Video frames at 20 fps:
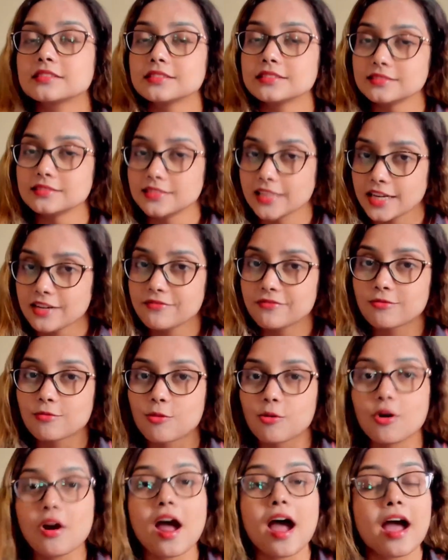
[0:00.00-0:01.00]

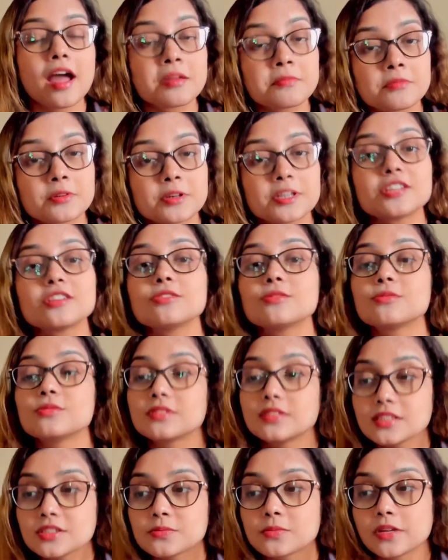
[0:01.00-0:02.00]
Therefore, I bring you
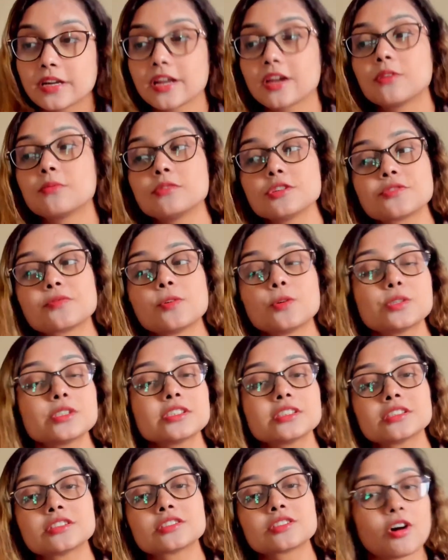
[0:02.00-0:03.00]
this video which
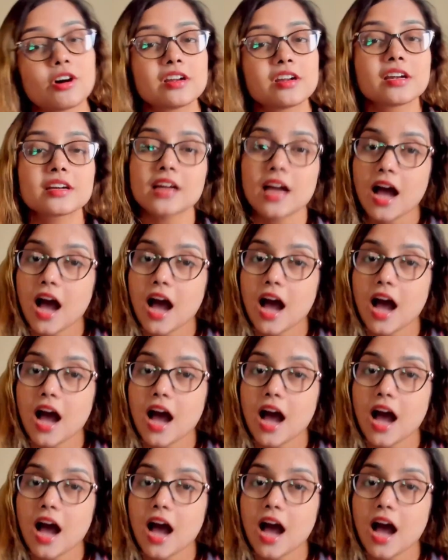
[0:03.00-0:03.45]
focuses on